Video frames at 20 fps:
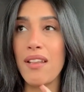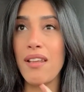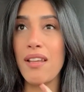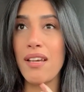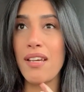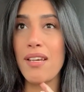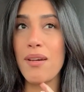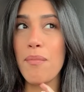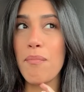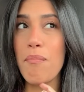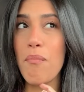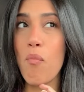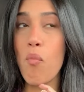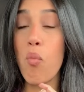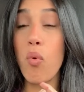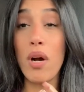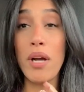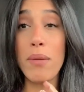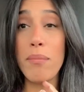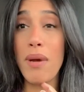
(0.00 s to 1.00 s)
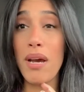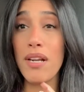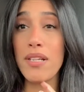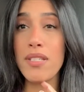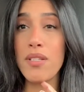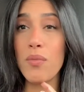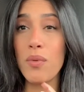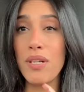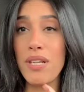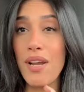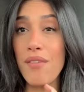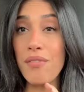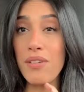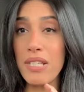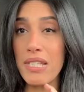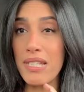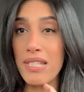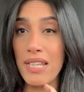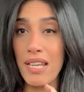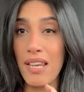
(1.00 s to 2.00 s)
Like one, Madison would never
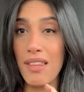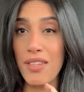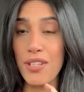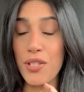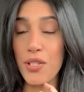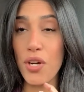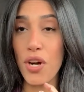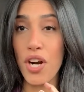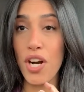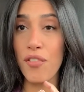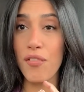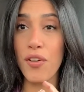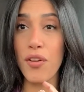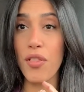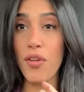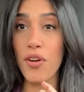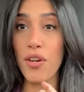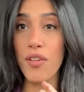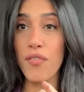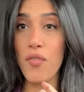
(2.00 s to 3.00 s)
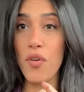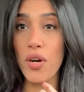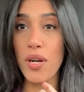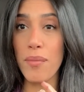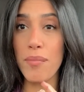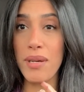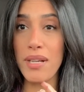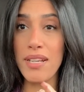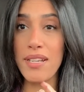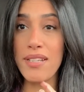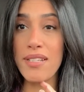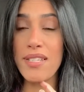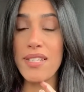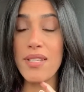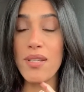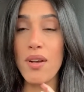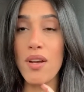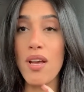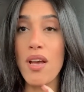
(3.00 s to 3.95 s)
sit in this car for 30, 40 minutes